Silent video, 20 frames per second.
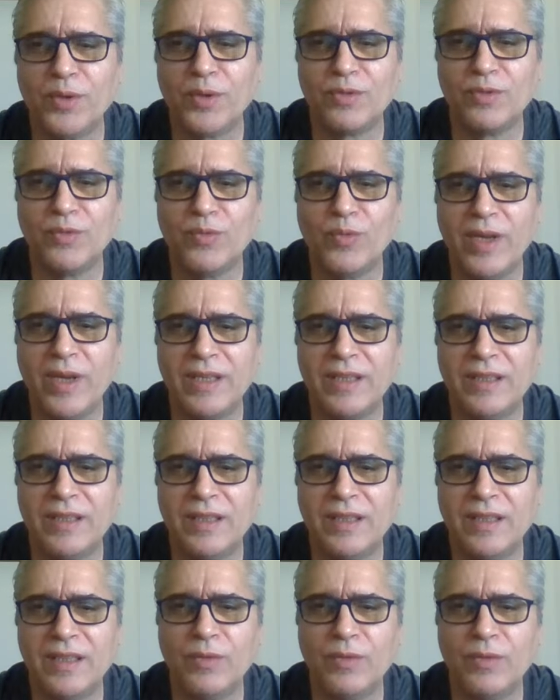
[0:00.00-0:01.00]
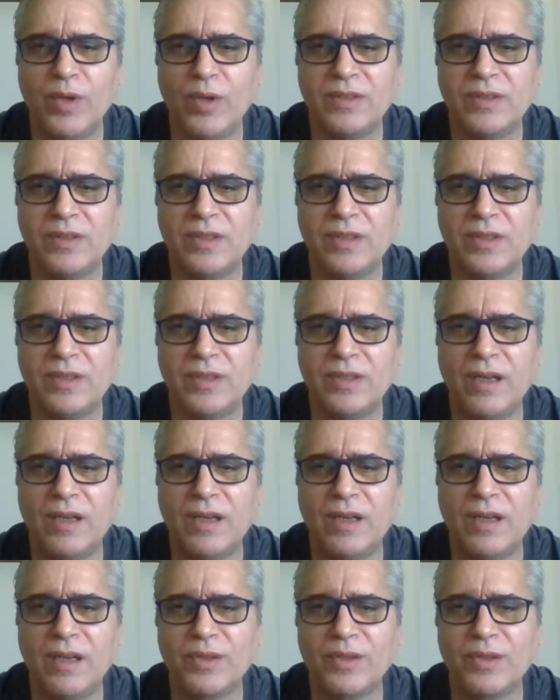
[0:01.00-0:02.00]
certain way. It wasn't
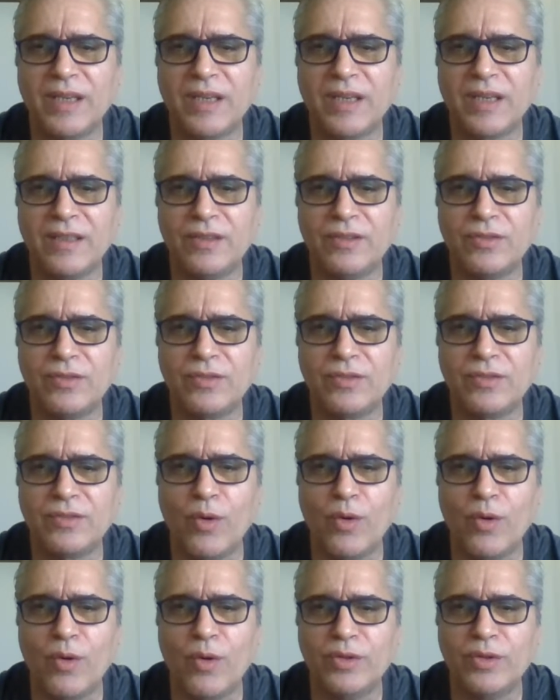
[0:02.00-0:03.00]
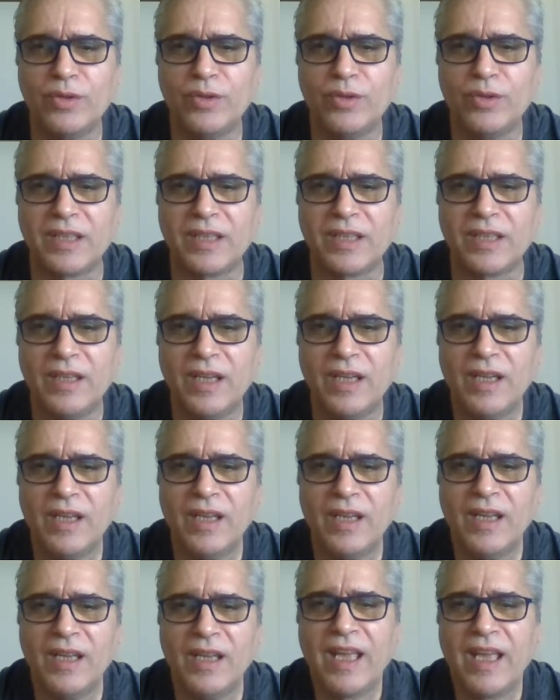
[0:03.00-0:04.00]
underhanded. Joe, you're sick.
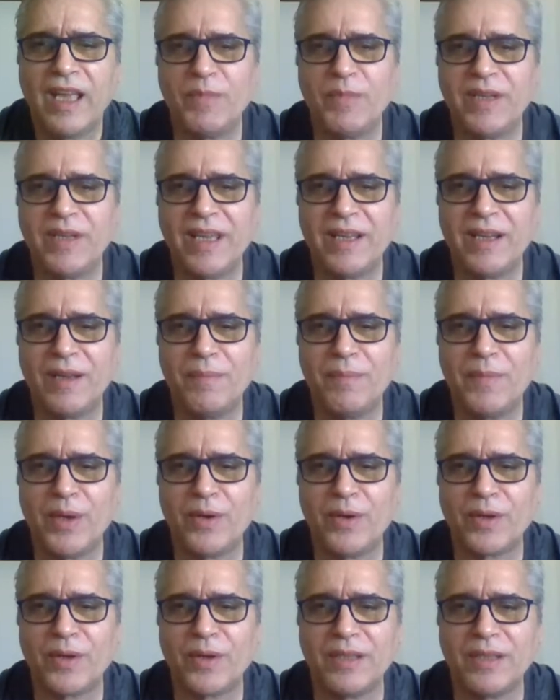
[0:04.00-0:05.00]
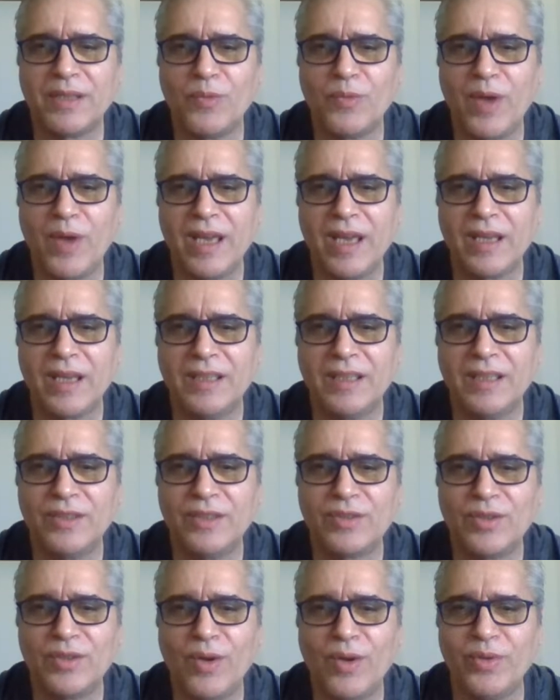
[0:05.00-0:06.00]
Some of that American wine,
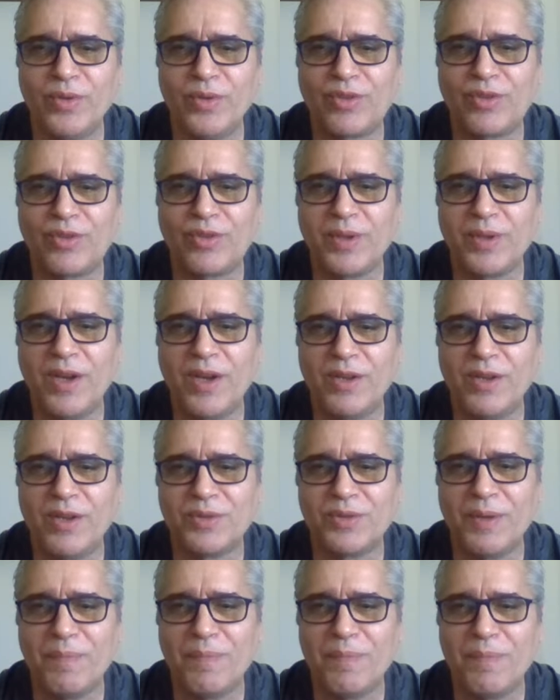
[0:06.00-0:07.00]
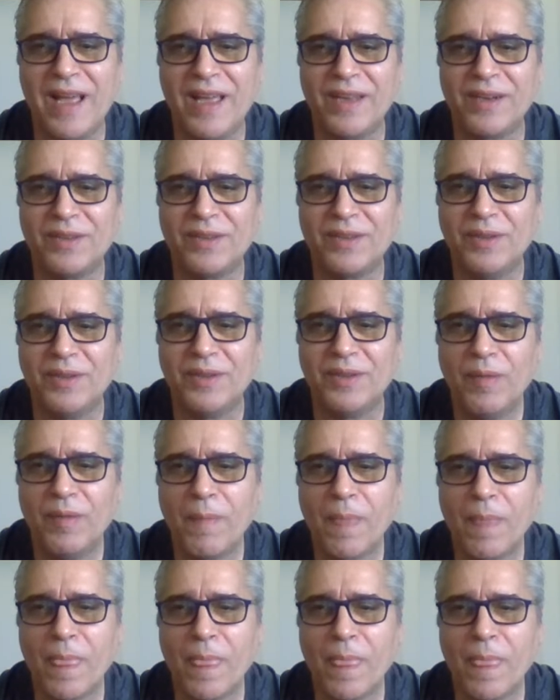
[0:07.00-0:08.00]
it's only $300 a bottle.
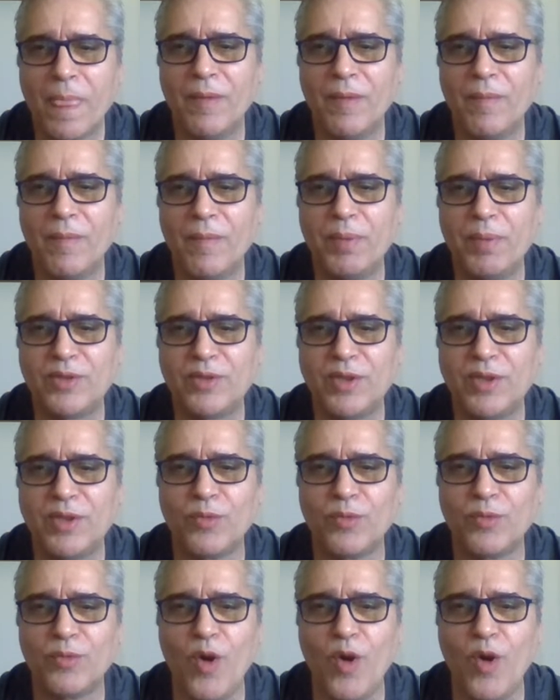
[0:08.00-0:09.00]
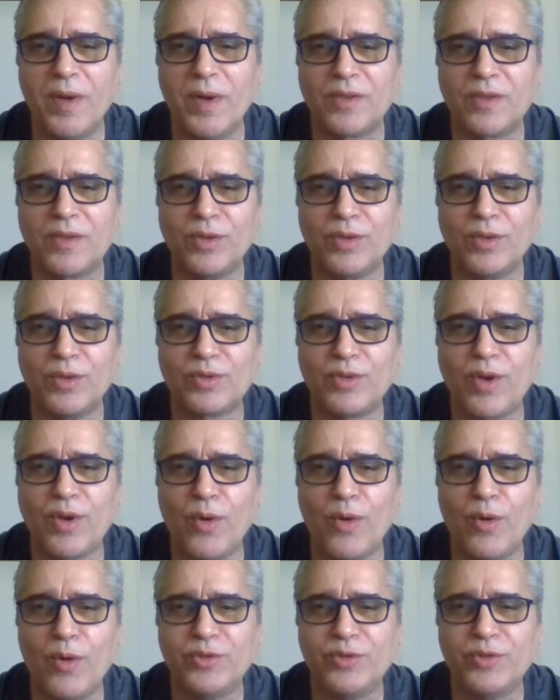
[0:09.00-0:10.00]
But the aroma cures
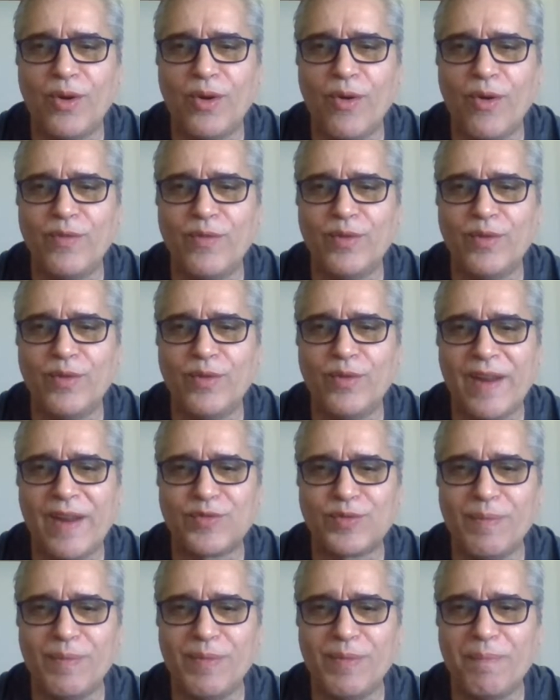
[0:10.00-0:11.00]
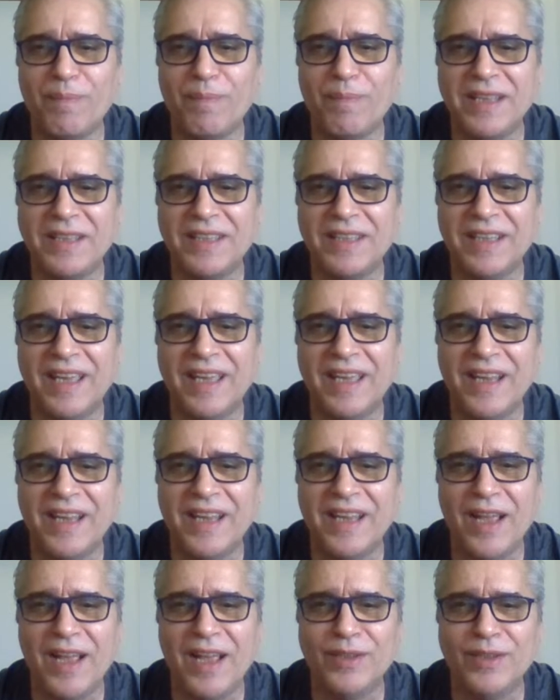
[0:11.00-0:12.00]
colds, overdrafts from the bank,
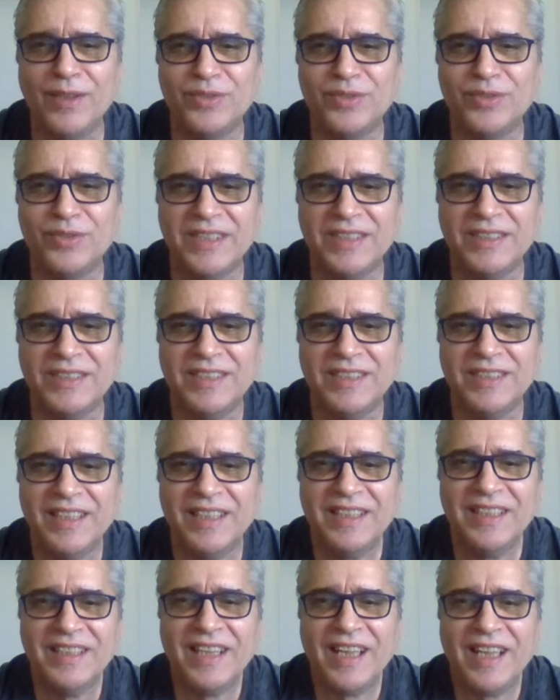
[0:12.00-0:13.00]
and allergies.